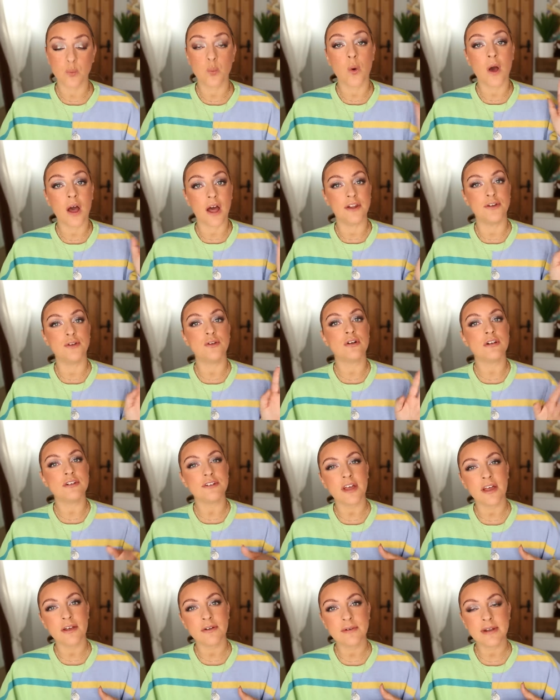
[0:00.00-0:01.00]
One,
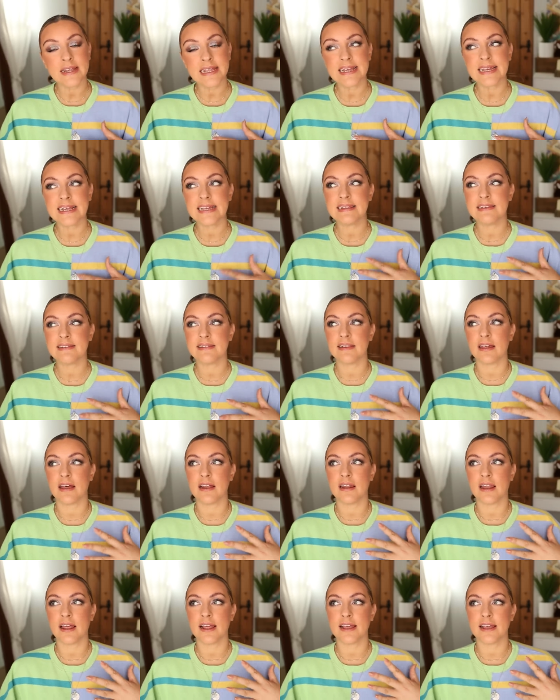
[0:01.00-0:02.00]
not only is
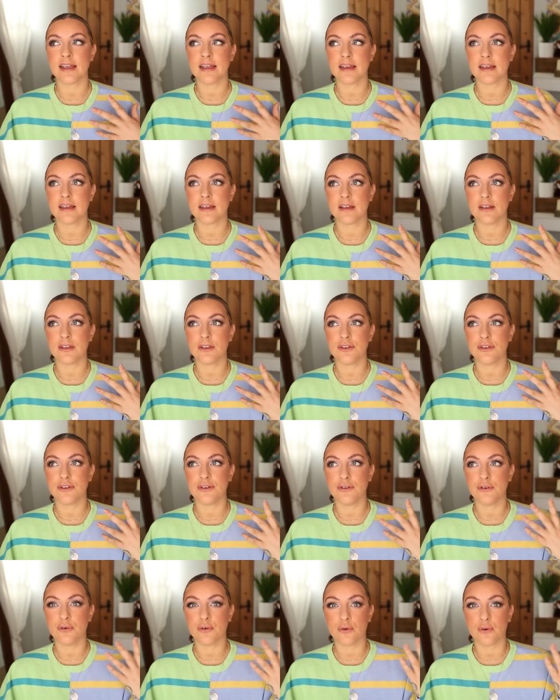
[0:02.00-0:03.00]
like
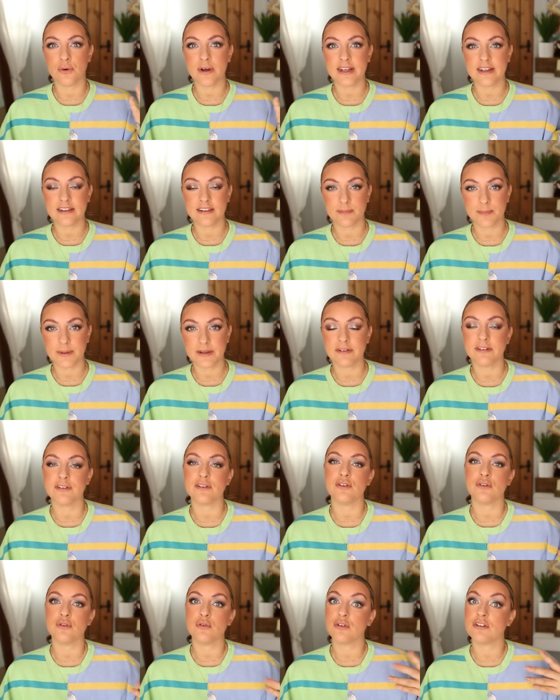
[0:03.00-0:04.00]
your experience
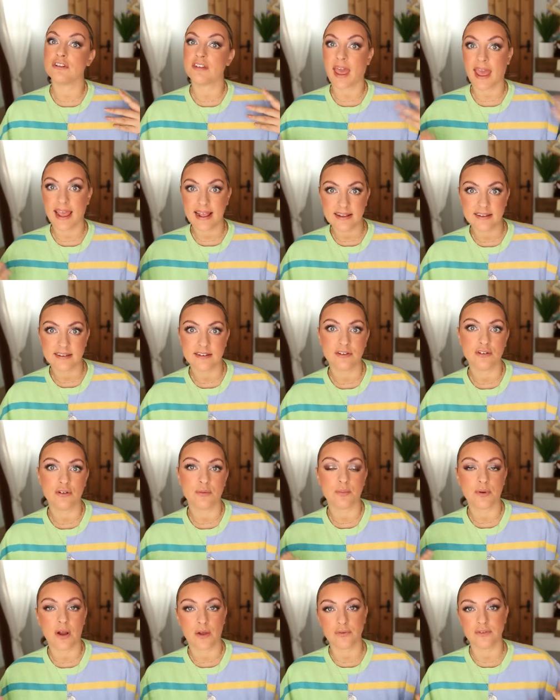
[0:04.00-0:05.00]
and your taste and your
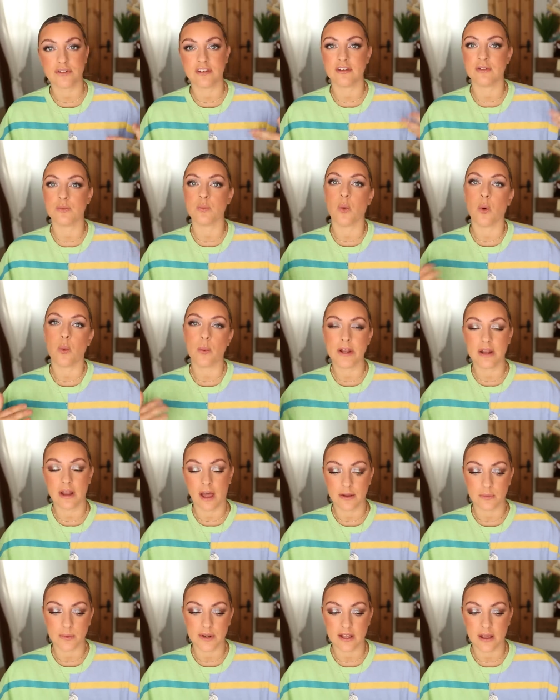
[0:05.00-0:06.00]
preferences and what we
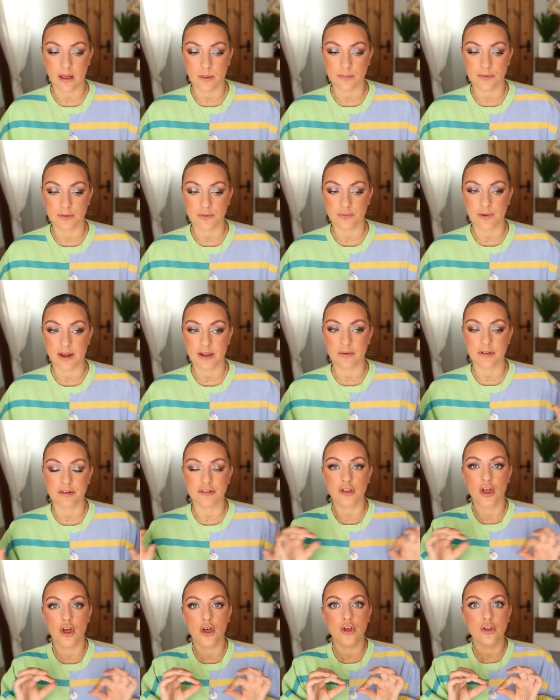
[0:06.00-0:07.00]
like when it comes to
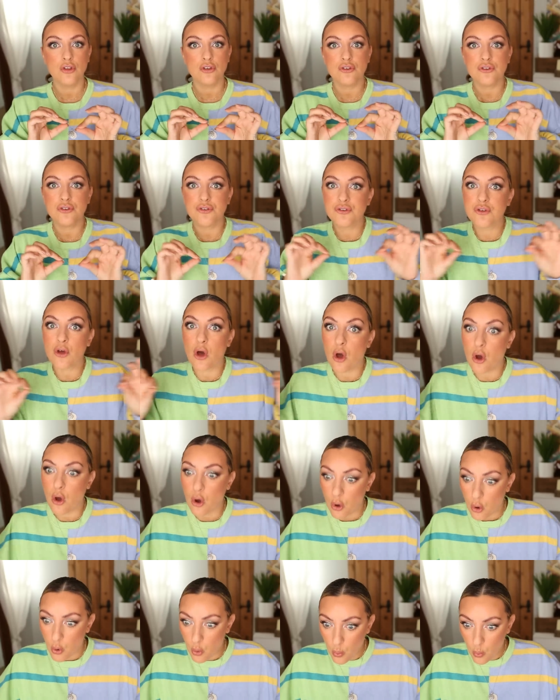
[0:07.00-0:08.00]
fragrance
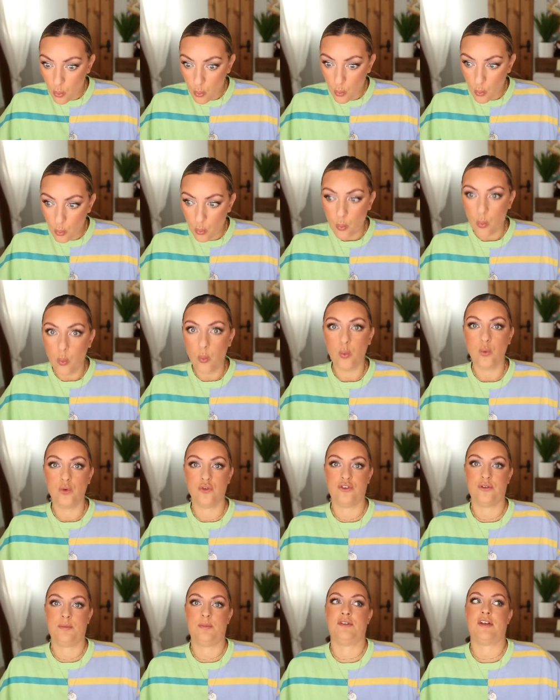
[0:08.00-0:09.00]
so
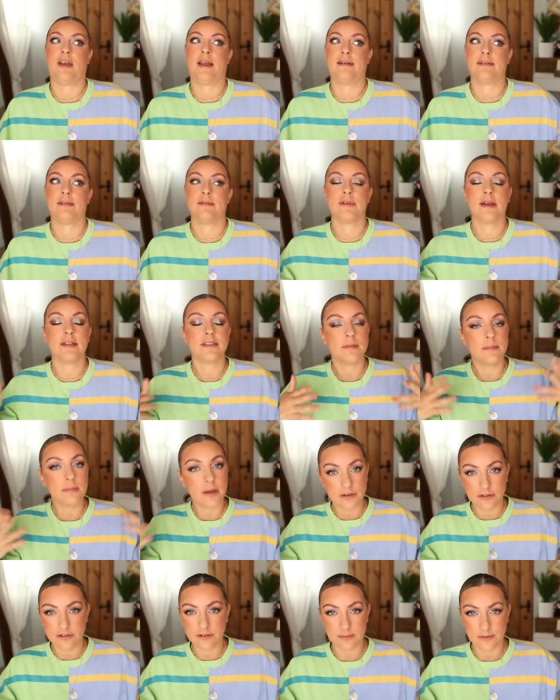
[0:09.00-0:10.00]
subjective, like the
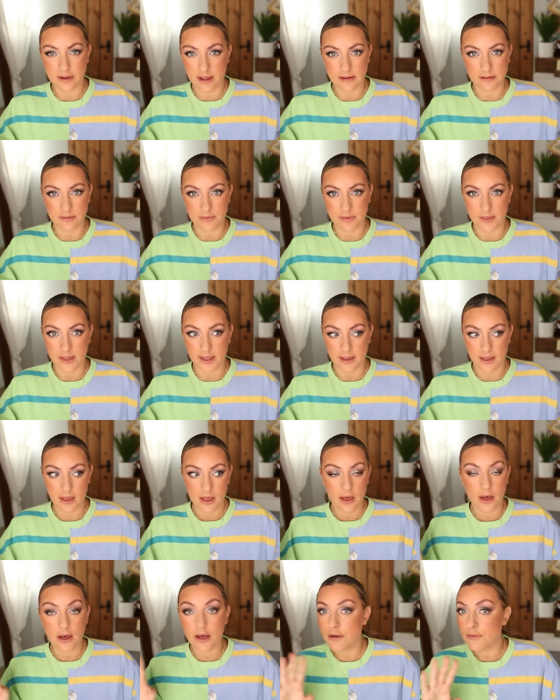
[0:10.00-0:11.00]
most subjective thing
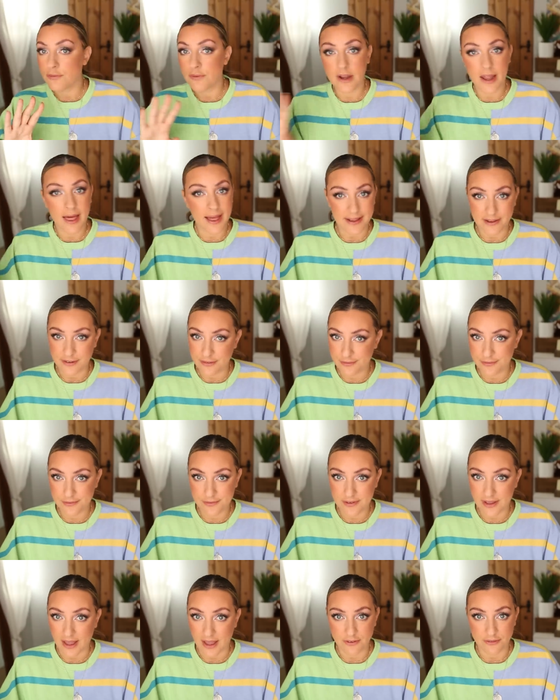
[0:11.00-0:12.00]
of life.
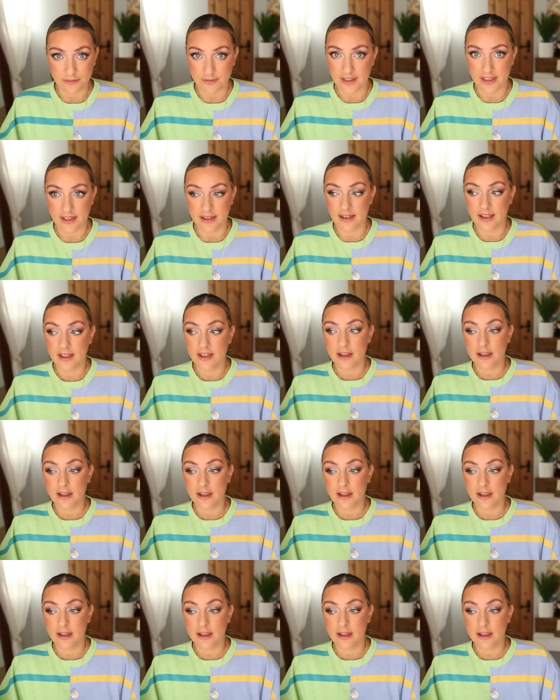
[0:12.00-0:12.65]
I feel.